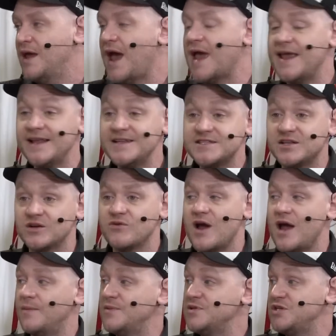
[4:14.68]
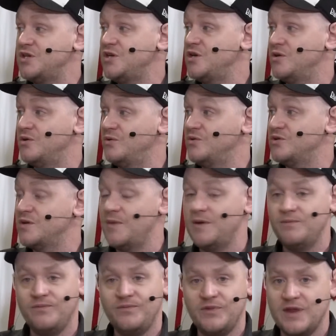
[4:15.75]
Instagram is huge. I
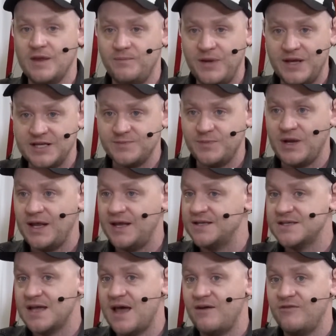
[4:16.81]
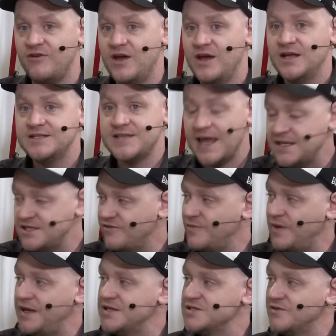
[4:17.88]
mean, their biggest players have tens of
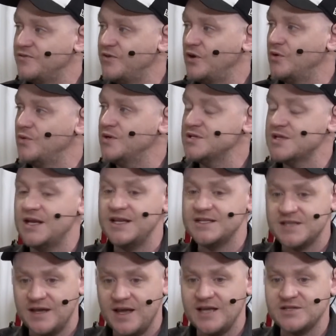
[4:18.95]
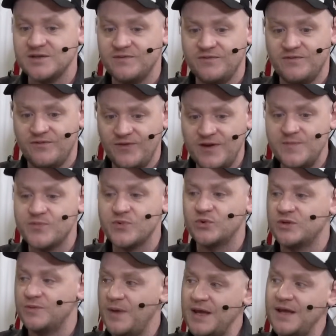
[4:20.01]
millions of followers, and it's a it's a febrile
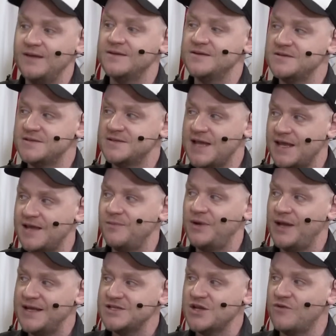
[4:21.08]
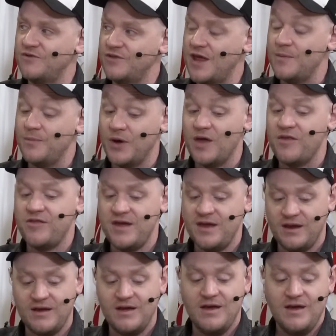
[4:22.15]
debate that's taking place over there. But I
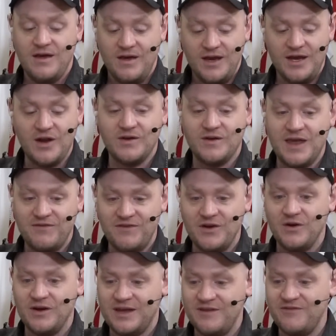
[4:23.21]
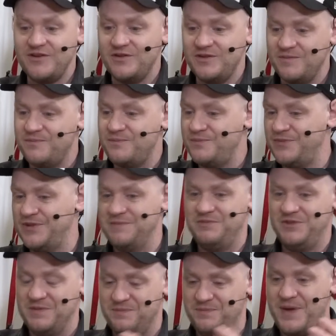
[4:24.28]
think, you know, given given the the,
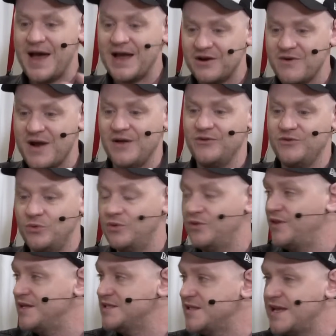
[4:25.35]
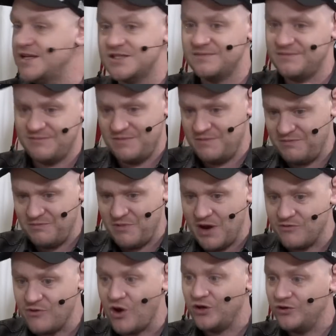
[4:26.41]
the background to all of these things.
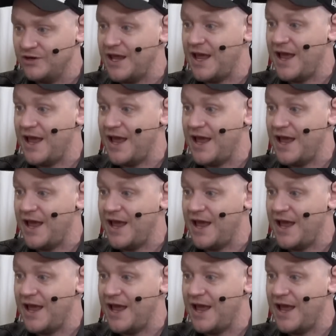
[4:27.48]
Iran, an,